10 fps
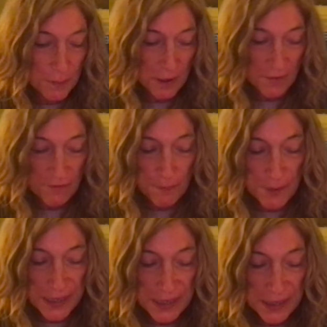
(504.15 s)
of
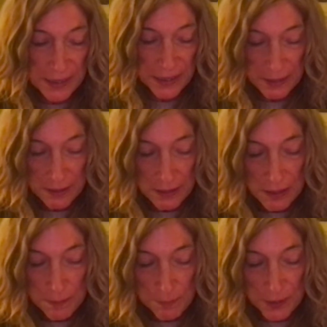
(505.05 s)
p
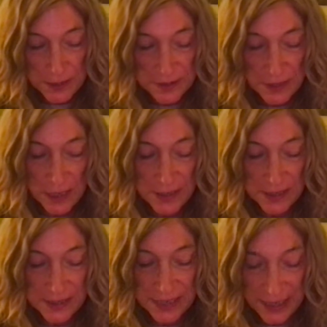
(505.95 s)
plus
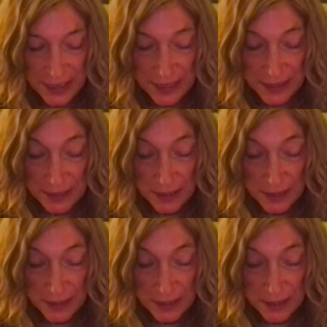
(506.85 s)
ayate,